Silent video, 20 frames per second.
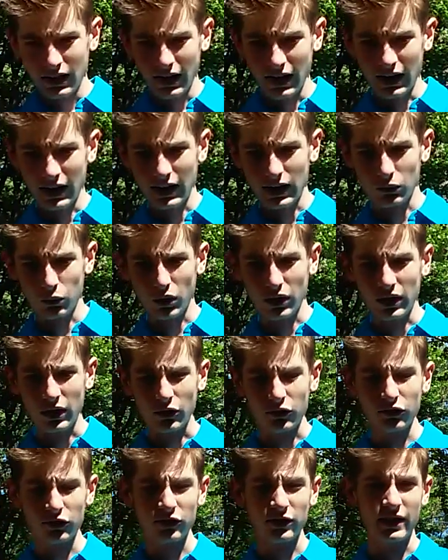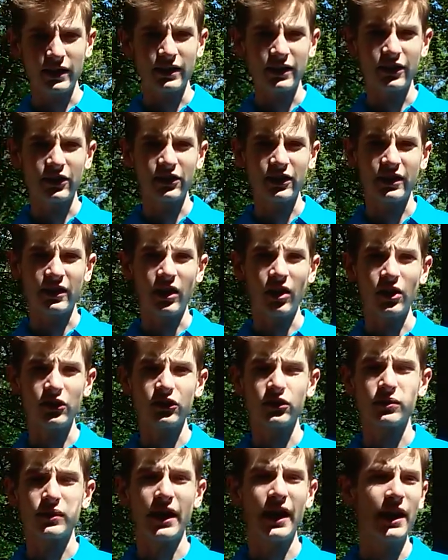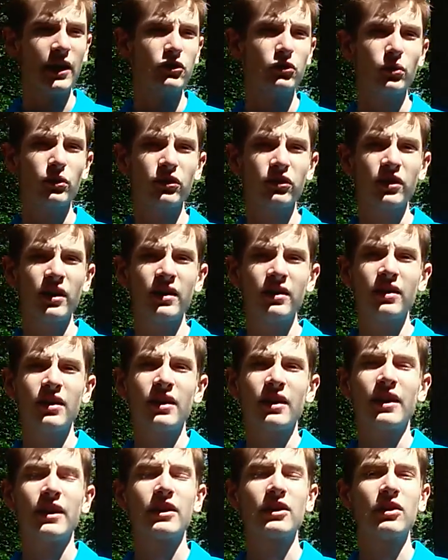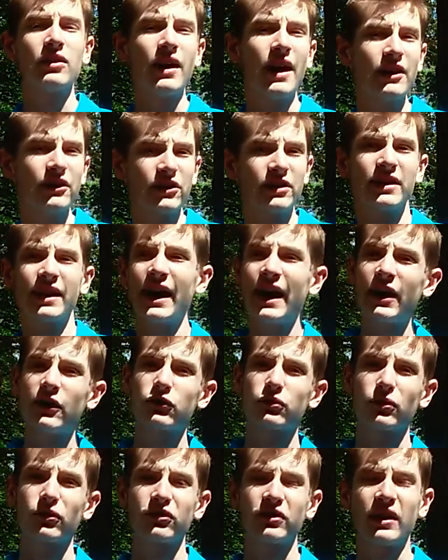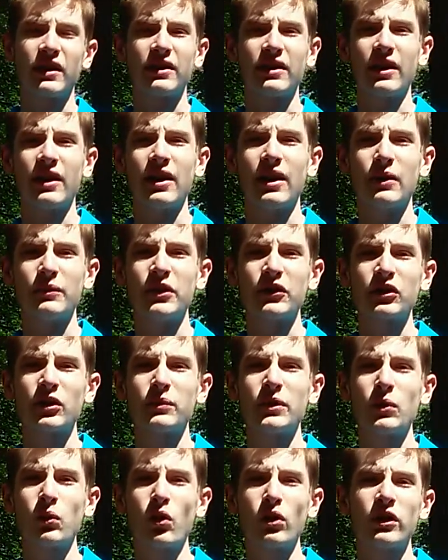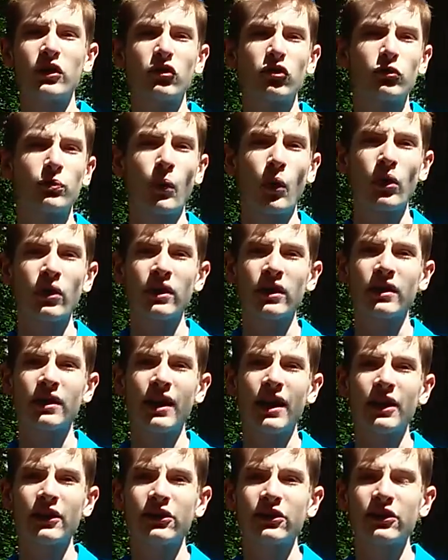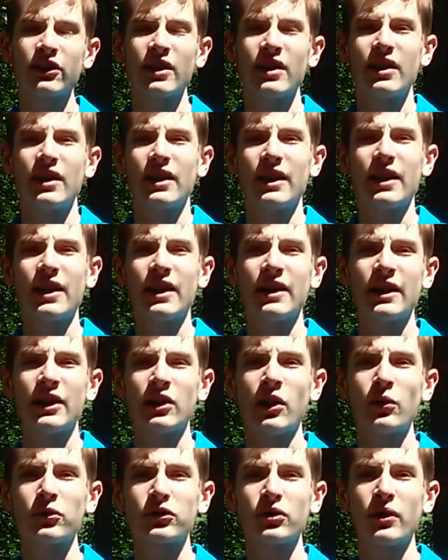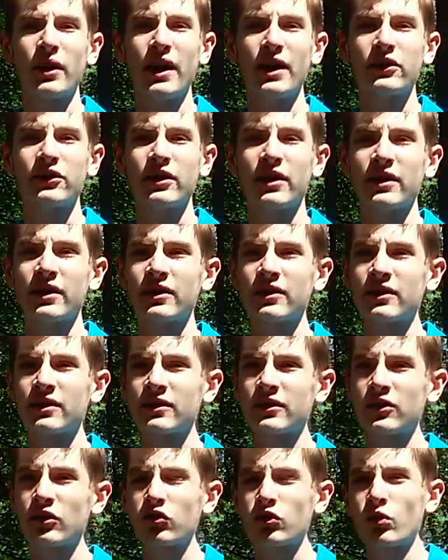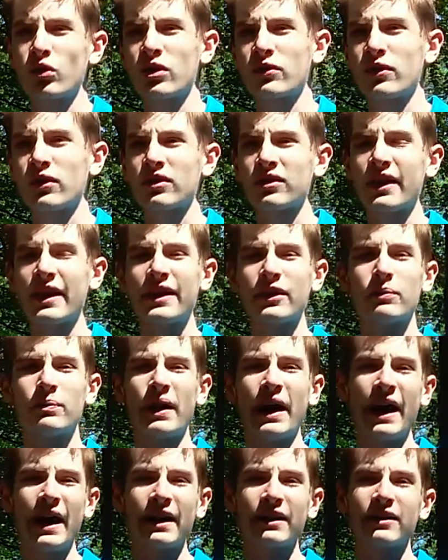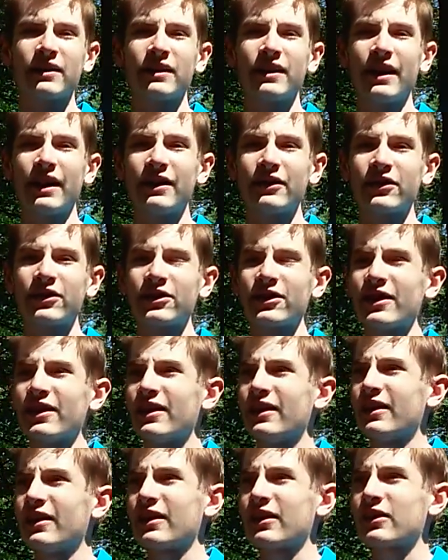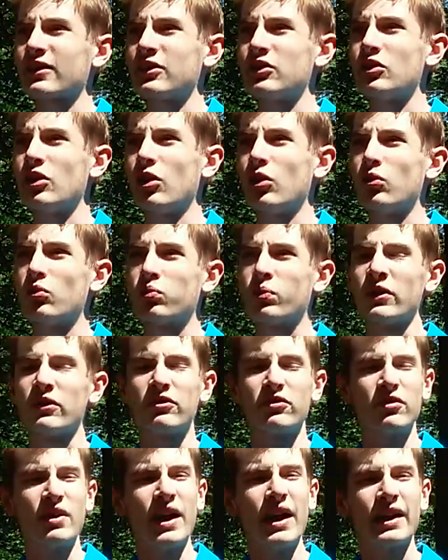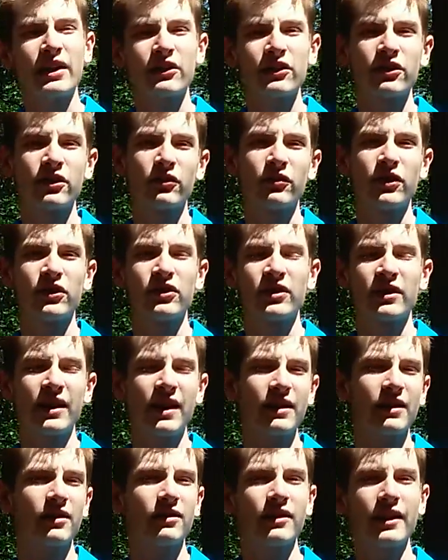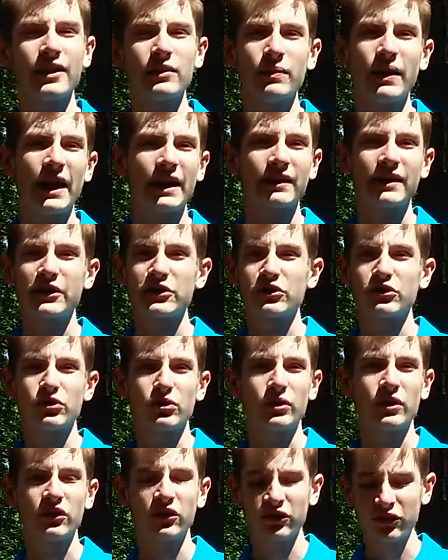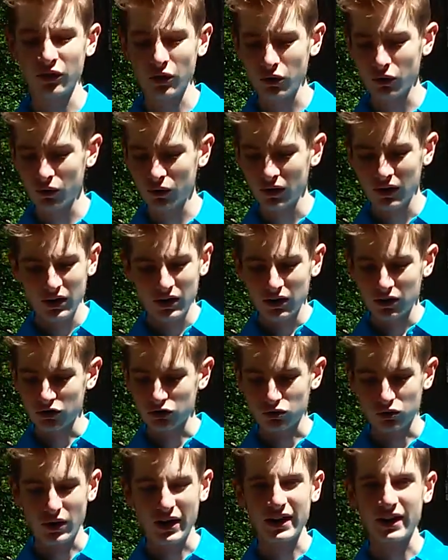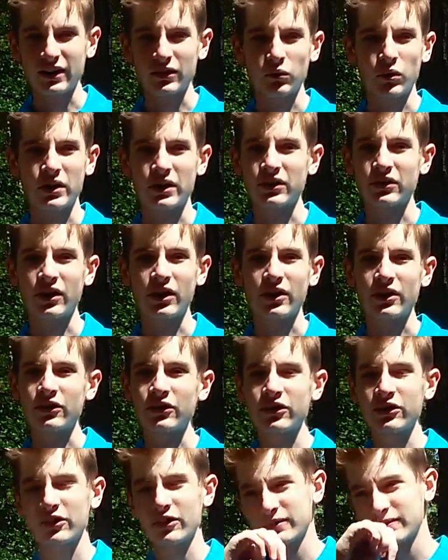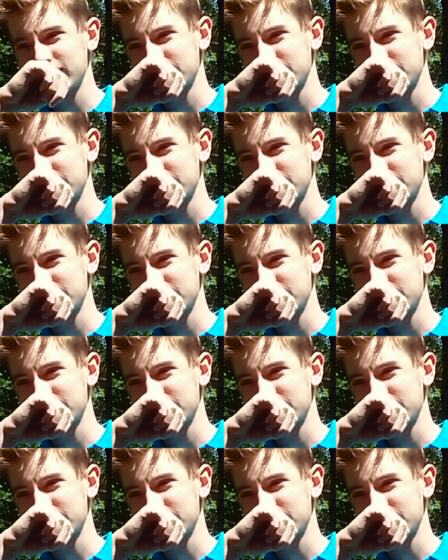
And what else? It is an awesome casual scent, a classy casual scent. This can be worn at sporty, yes. It also has a sort of a laid-back yet, you know, refined, sophisticated, laid-back nature to it. It's so great in what it does.